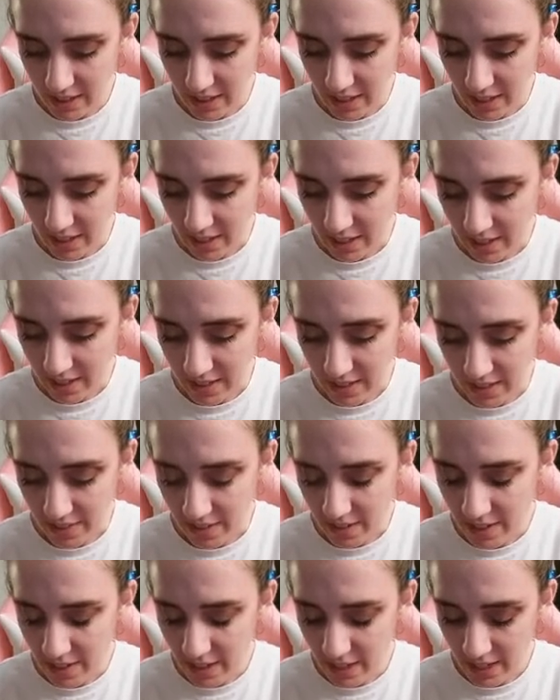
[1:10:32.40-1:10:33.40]
and
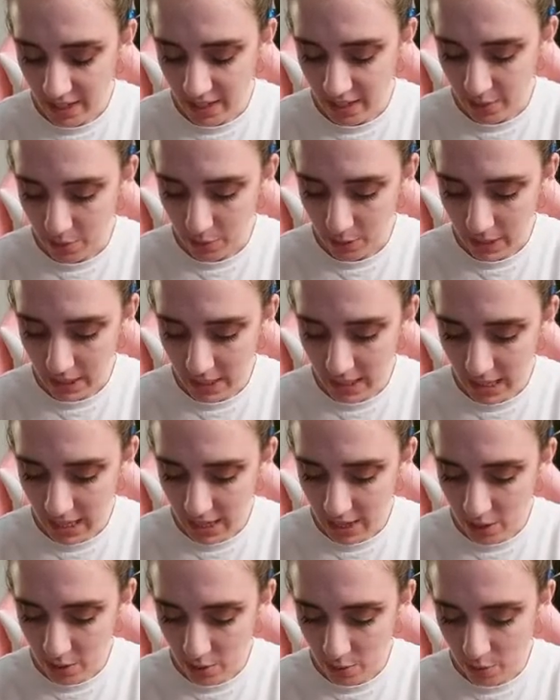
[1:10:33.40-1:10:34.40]
17. It works
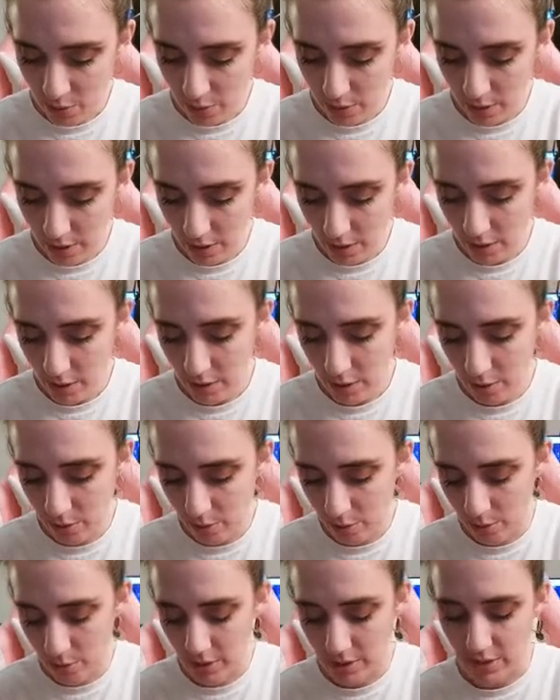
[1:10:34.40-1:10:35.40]
out.
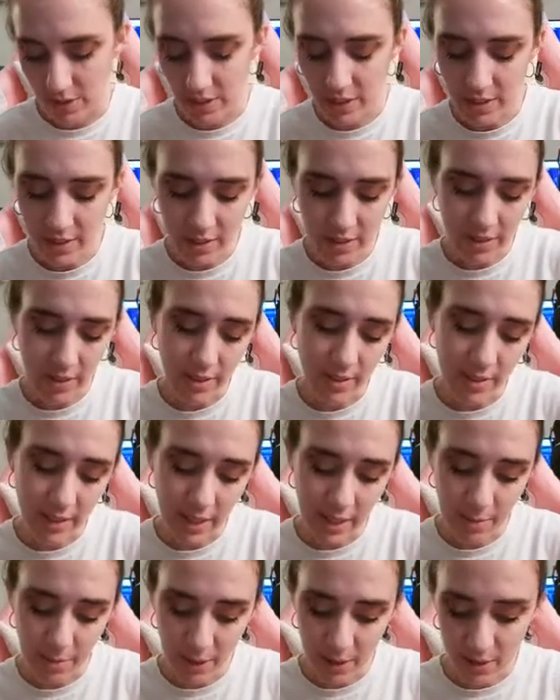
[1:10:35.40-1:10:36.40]
Woo! As long as it's the
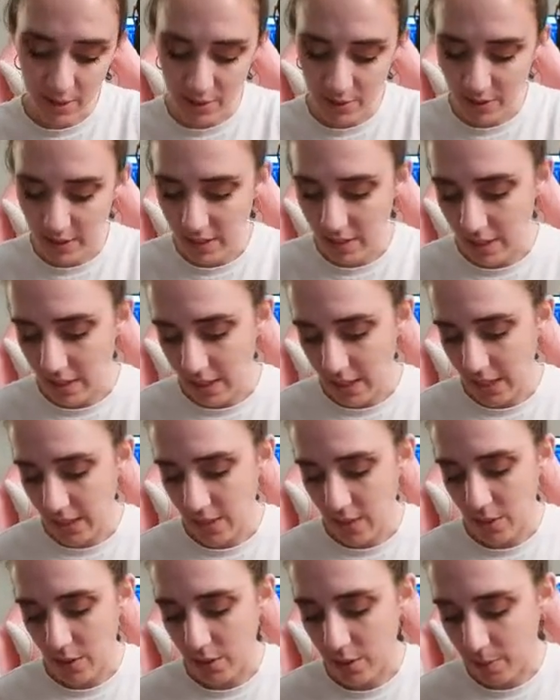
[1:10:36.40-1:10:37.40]
same on all sides,
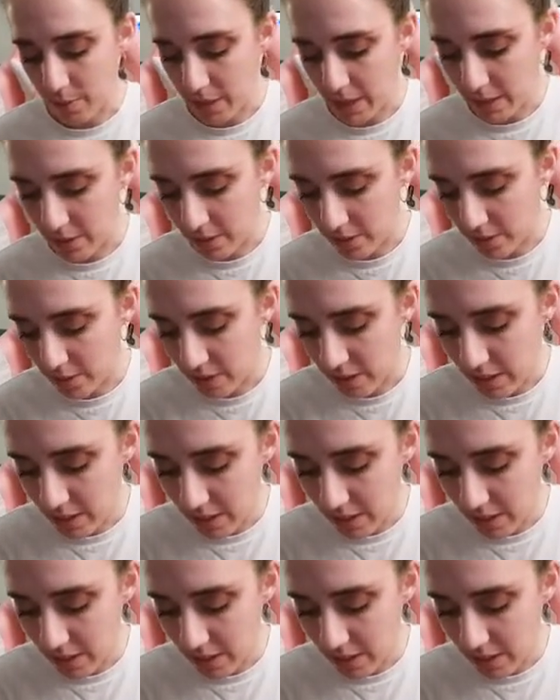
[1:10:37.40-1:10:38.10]
that's all that matters.